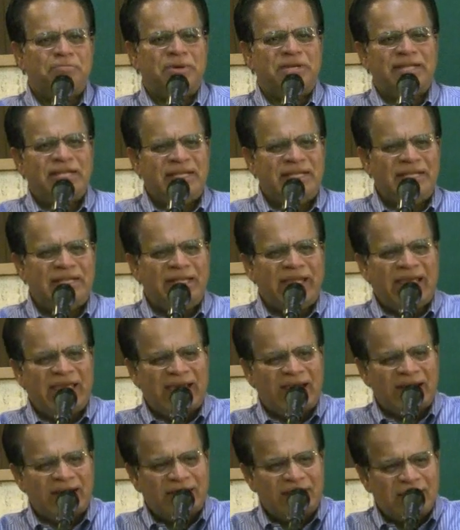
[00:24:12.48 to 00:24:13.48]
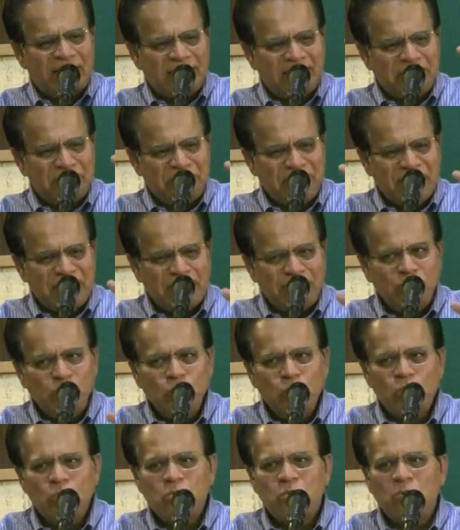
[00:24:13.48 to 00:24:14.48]
but they had become
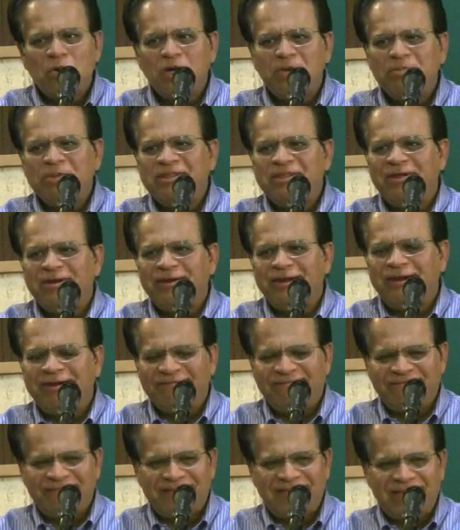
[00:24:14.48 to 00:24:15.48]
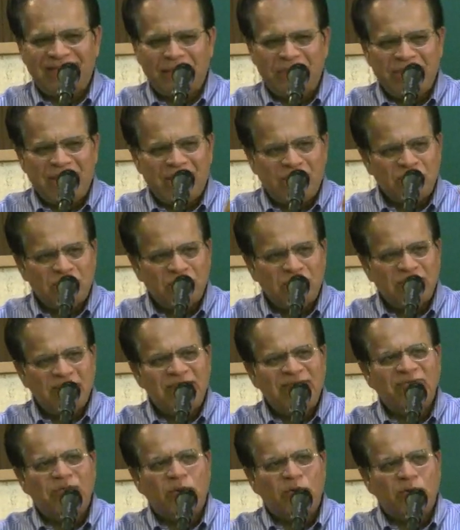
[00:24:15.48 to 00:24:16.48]
lukewarm in their love, and they began to
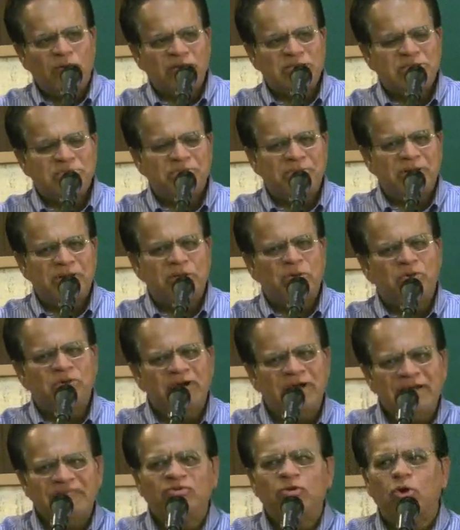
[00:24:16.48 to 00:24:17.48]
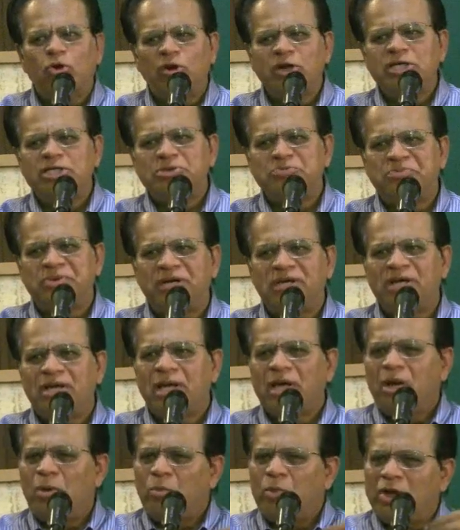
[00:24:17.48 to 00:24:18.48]
grieve the Holy Spirit. You grieve the Holy
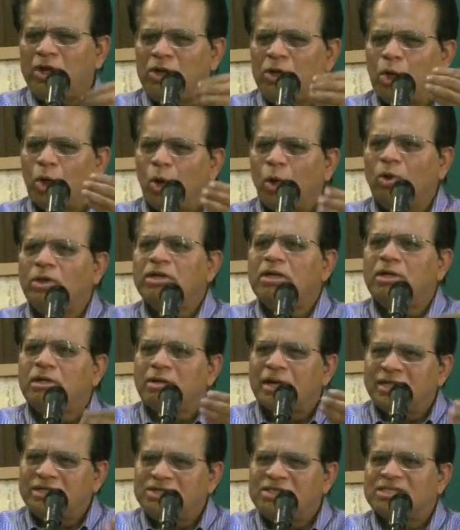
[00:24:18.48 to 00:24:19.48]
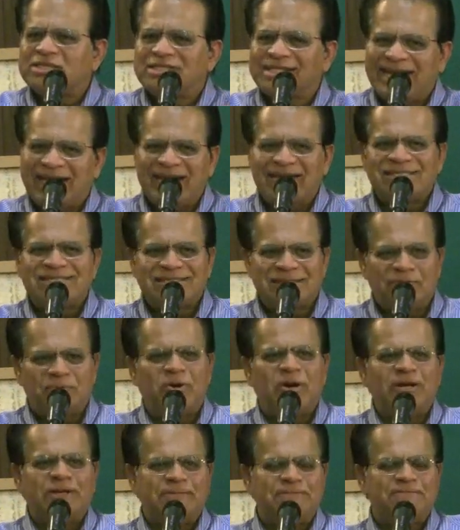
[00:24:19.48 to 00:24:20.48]
Spirit when you hold grudges against
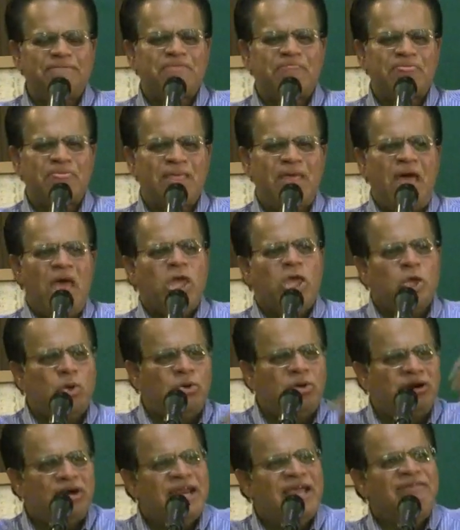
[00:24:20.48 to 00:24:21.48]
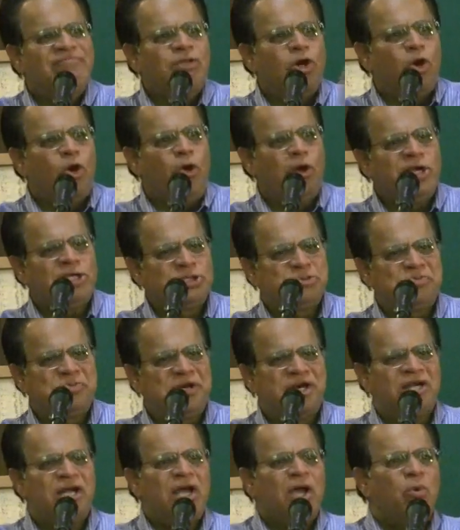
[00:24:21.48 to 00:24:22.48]
someone. You grieve the Holy
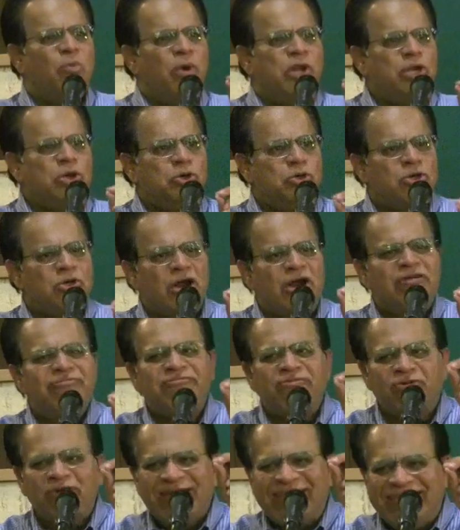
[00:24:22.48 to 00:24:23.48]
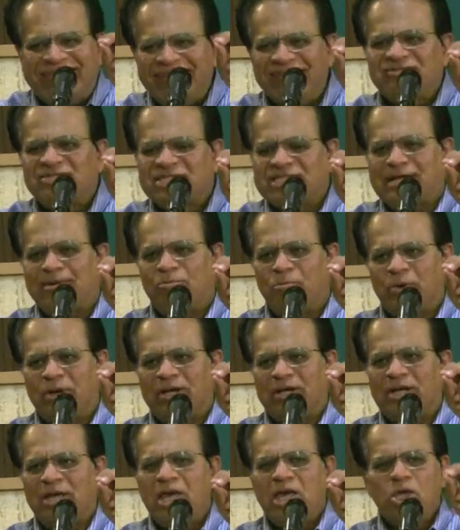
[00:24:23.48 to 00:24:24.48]
Spirit when you do not forgive
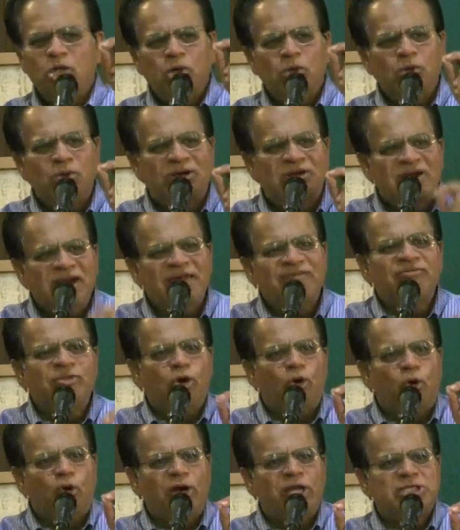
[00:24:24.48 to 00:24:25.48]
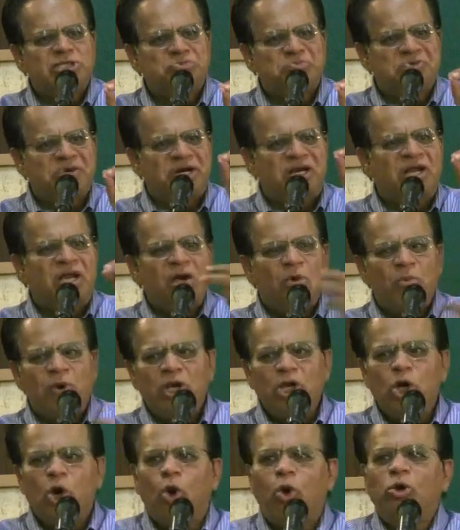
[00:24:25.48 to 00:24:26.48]
someone. You grieve the Holy Spirit
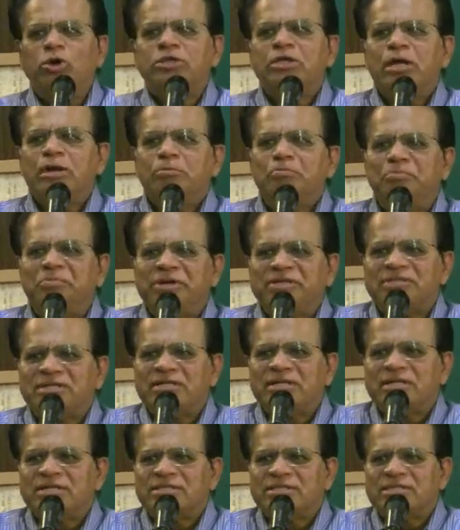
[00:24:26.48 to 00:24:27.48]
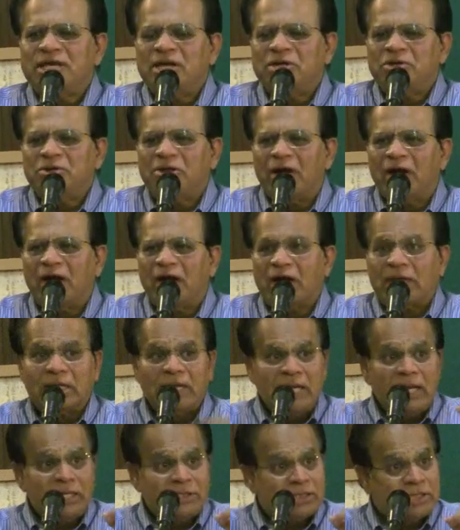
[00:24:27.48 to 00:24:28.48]
when you hold bitterness in your
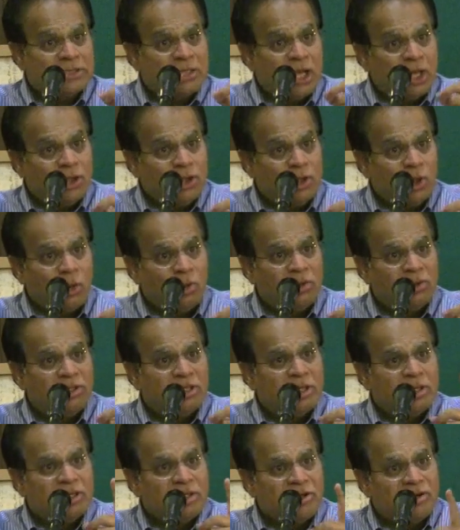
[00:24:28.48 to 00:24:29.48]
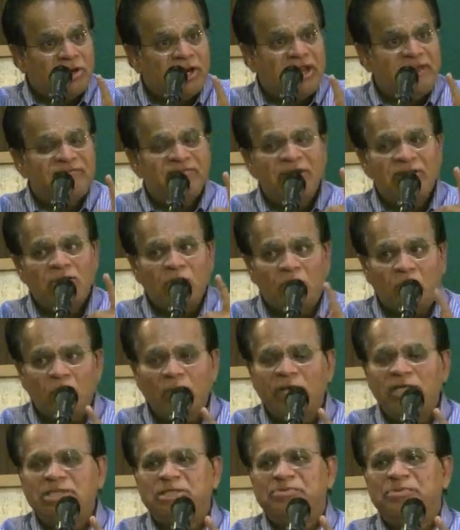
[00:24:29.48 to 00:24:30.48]
heart. It says, don't grieve the
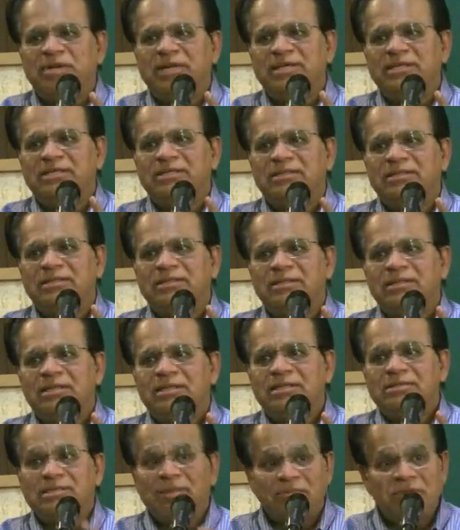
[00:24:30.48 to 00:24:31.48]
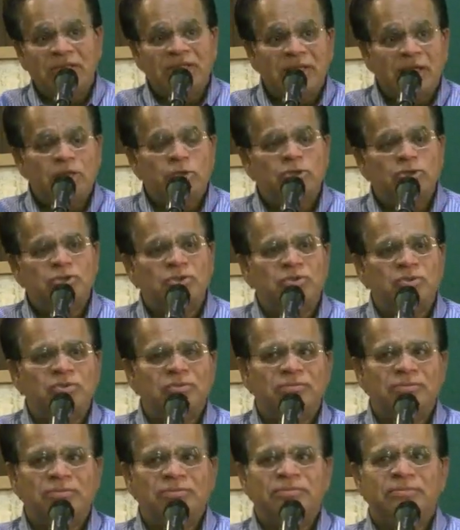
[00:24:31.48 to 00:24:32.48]
Holy Spirit. Something that you
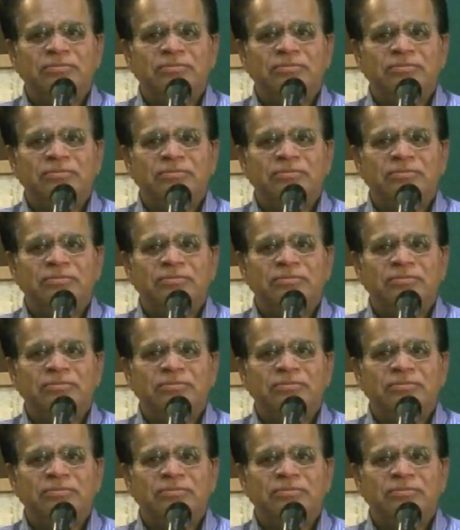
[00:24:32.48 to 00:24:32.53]
do.